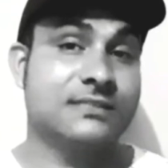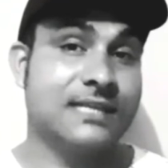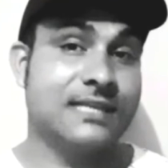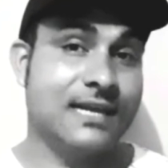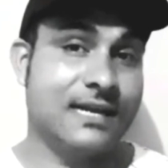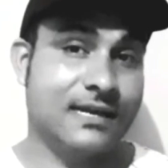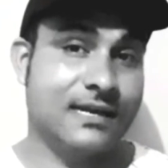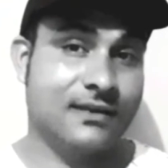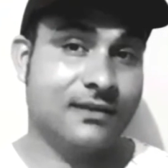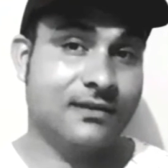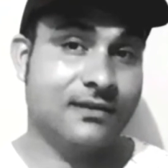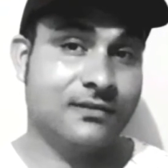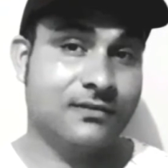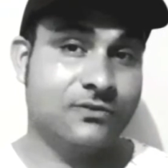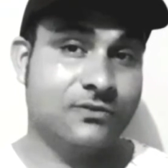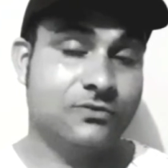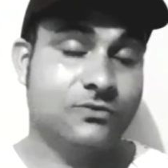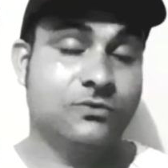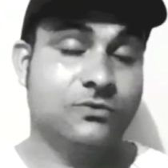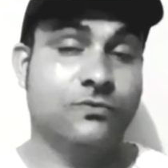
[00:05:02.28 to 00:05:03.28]
sad
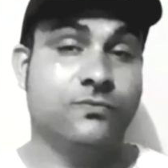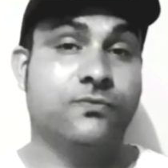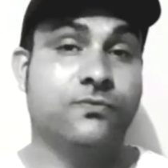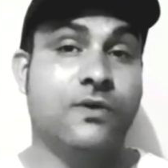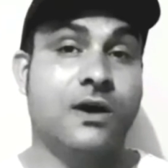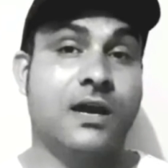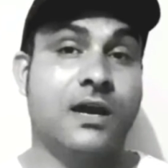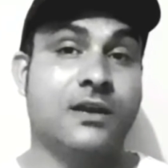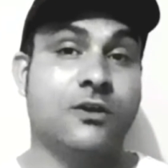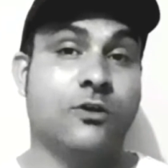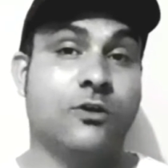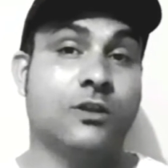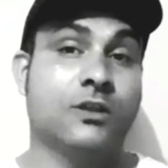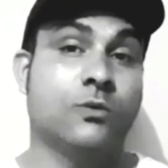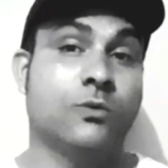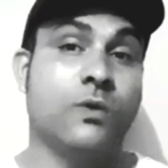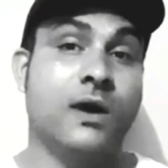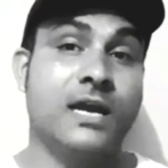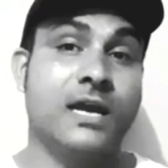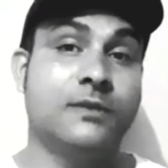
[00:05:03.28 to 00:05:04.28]
to find all the
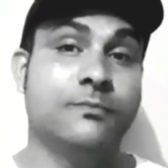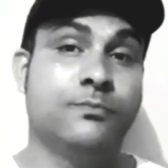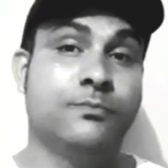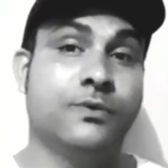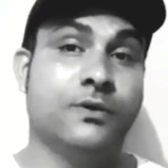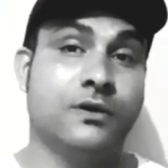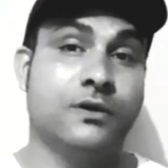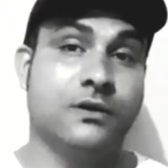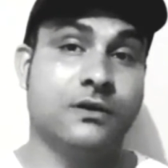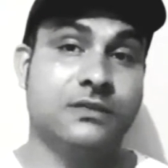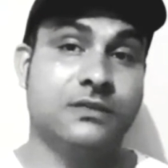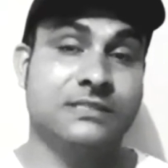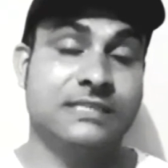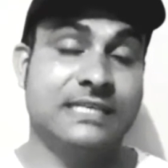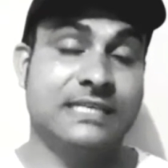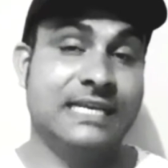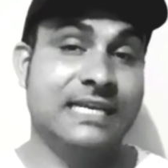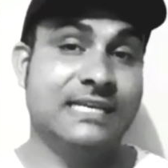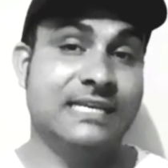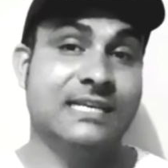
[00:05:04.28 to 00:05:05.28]
white birds
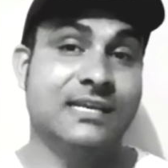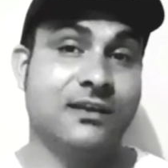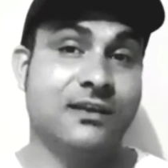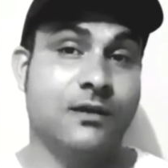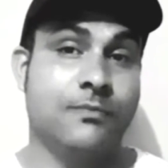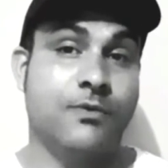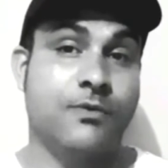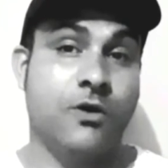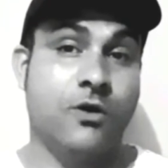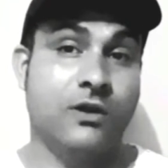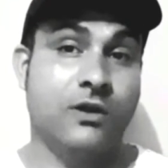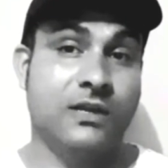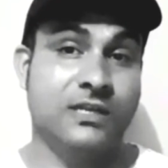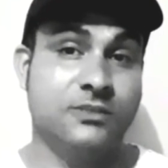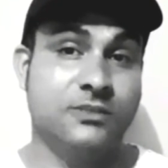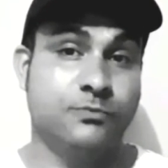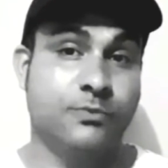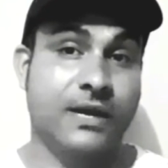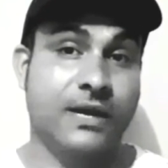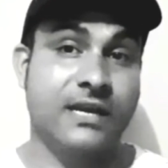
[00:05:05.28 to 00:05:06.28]
eating up all
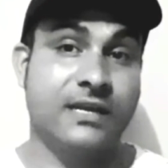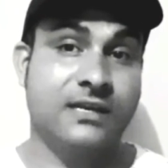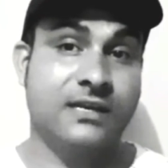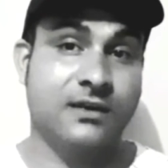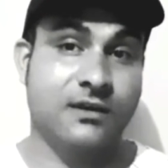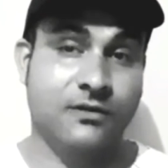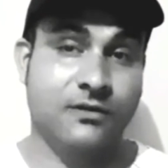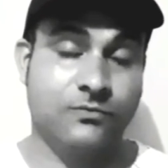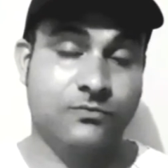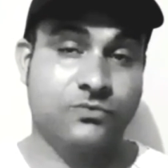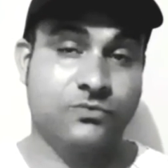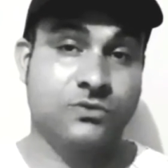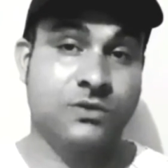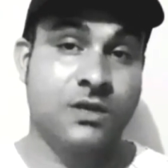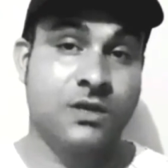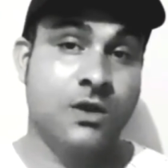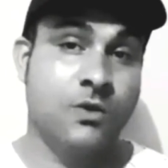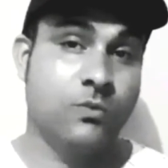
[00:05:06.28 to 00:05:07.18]
his breadcrumbs